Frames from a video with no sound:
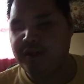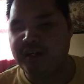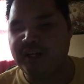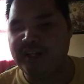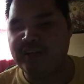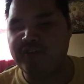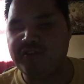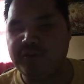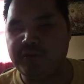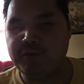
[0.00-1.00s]
and I like to
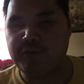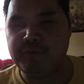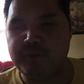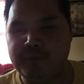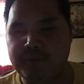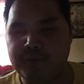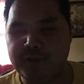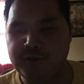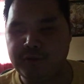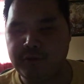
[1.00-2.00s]
do maybe
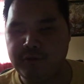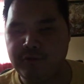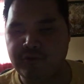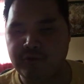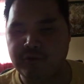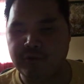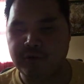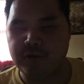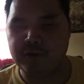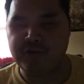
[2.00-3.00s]
blues
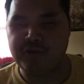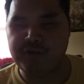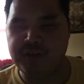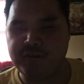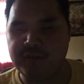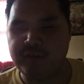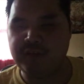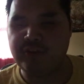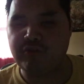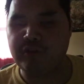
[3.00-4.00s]
or shoot, even
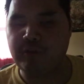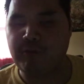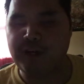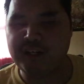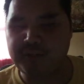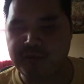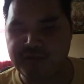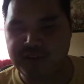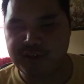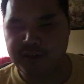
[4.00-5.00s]
country or Hawaiian
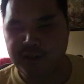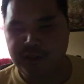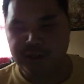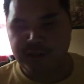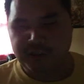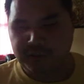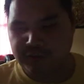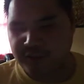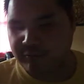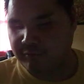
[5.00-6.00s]
music, you
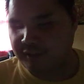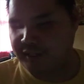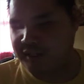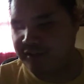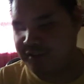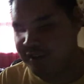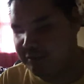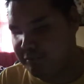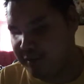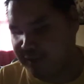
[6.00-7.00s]
could easily
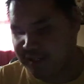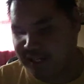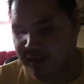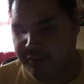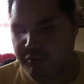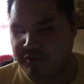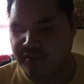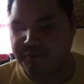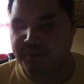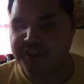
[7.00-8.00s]
mimic that through
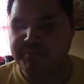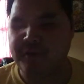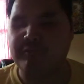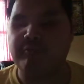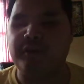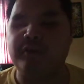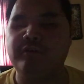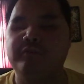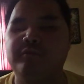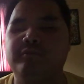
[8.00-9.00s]
this pitch bend wheel.